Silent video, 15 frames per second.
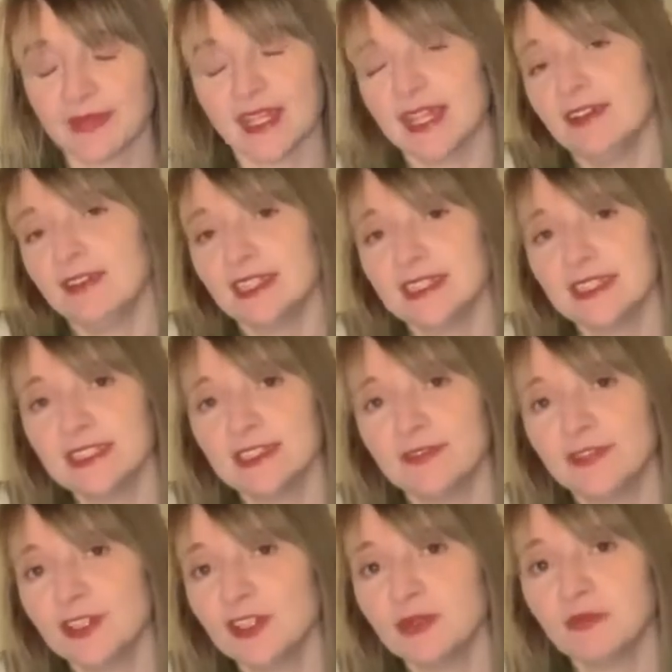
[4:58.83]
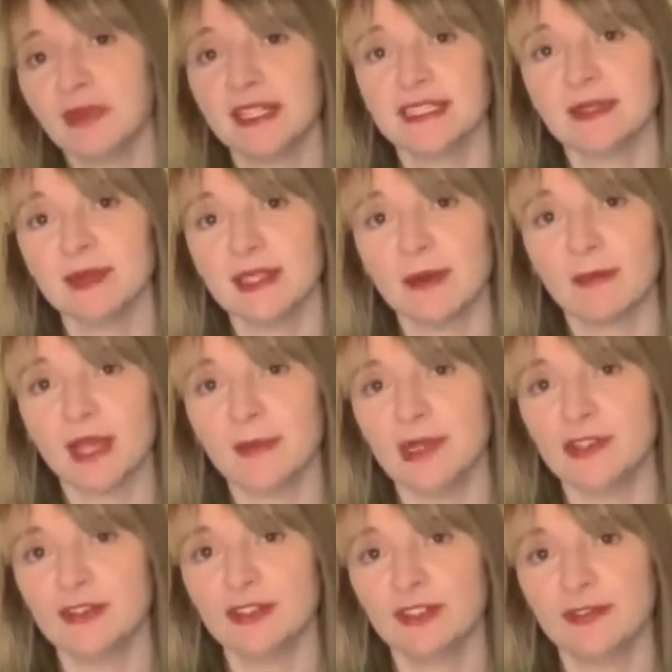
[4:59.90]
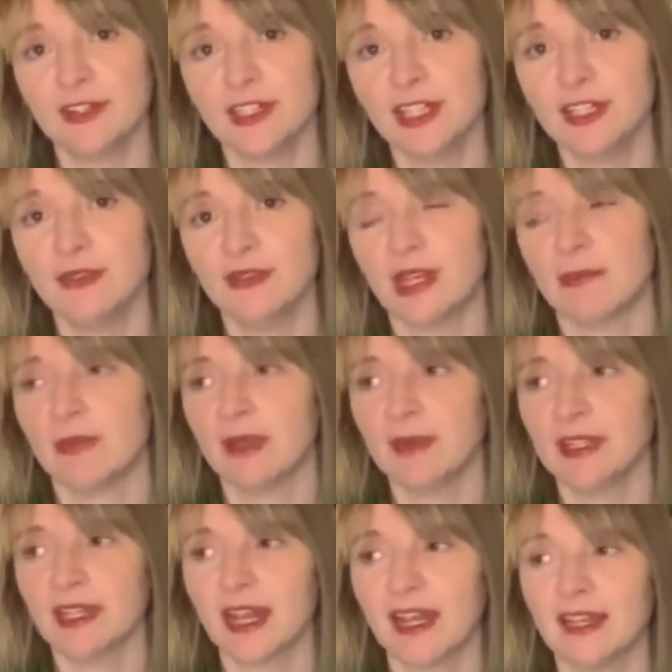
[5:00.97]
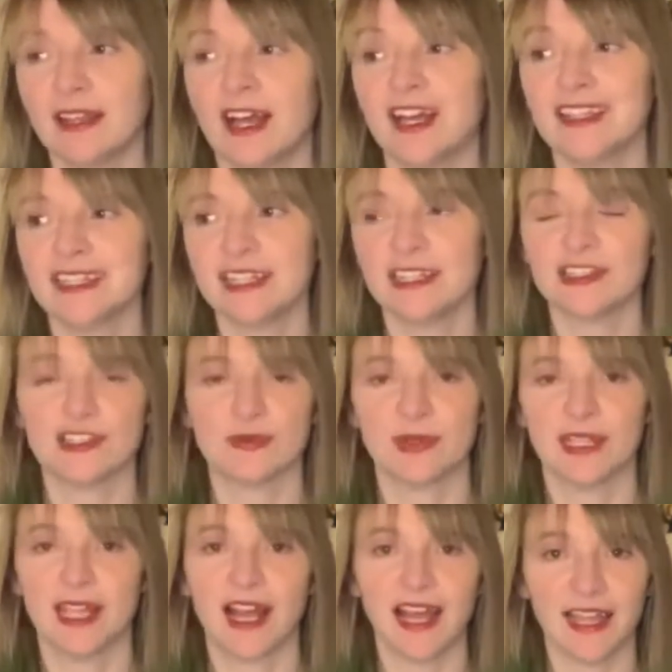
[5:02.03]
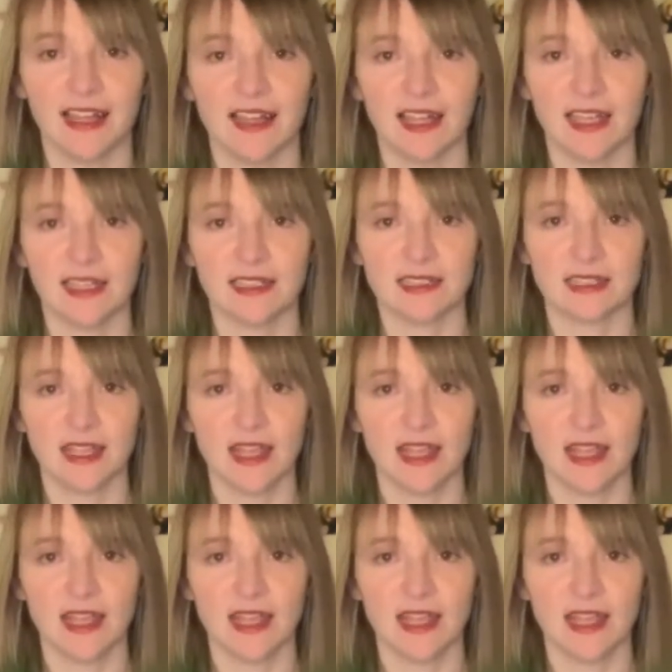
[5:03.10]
If this does feel like something that might be true for you, that maybe the holidays just really highlight